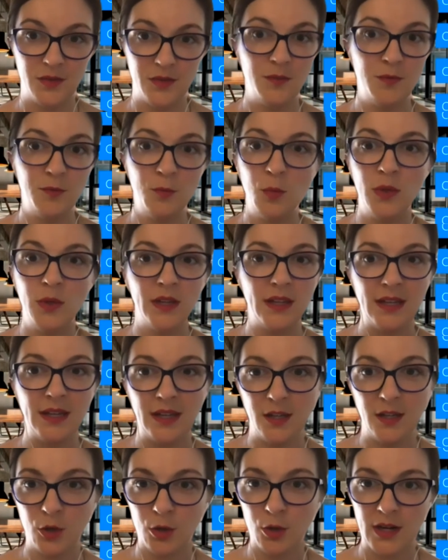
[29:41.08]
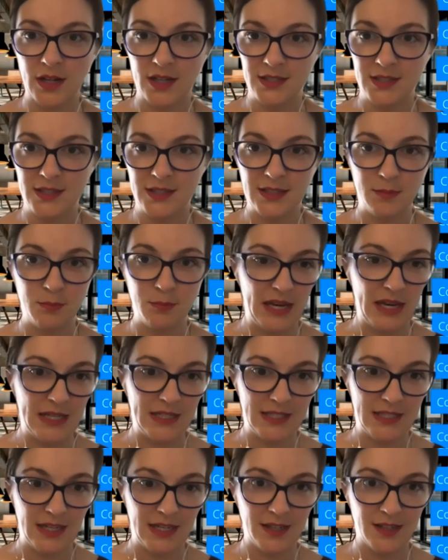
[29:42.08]
really incorrect and bad
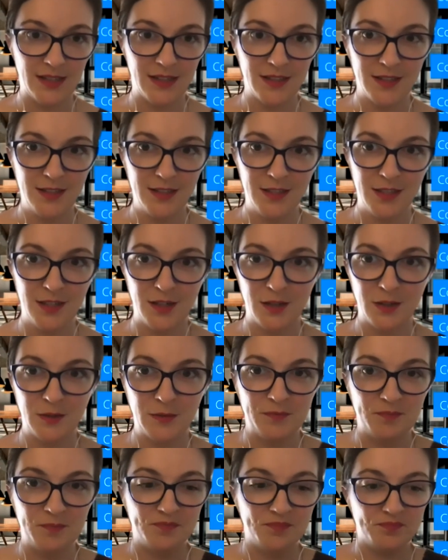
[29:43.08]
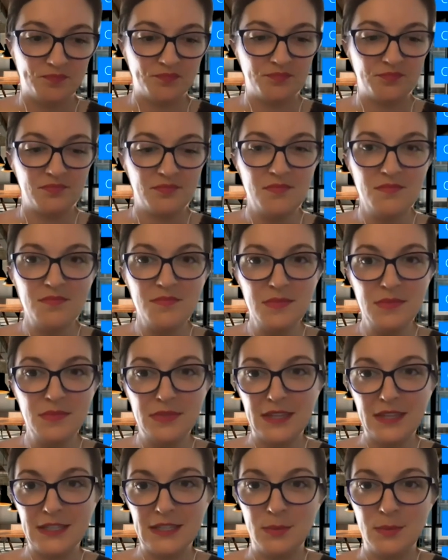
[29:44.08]
data. So
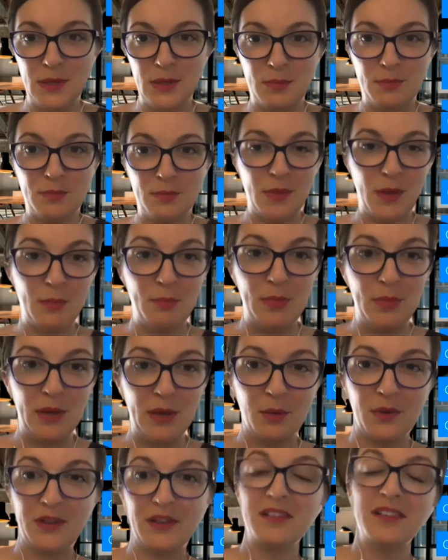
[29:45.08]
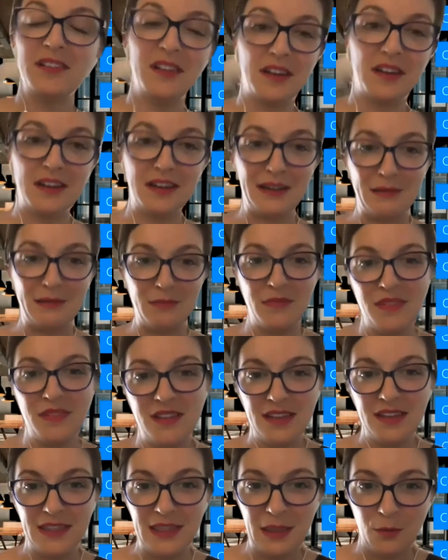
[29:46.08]
that's been a big one
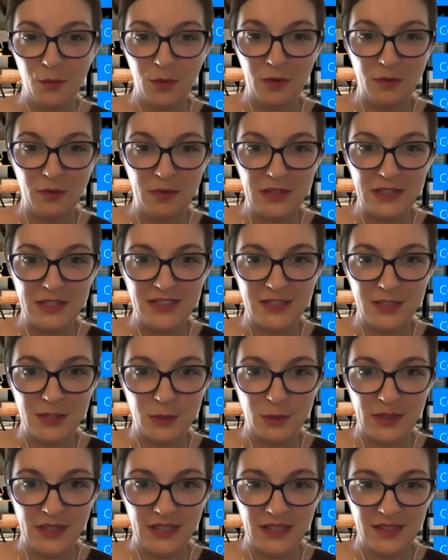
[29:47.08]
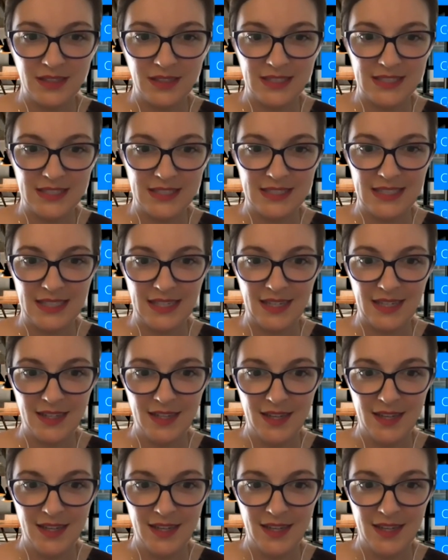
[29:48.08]
that we've been doing. Let's see.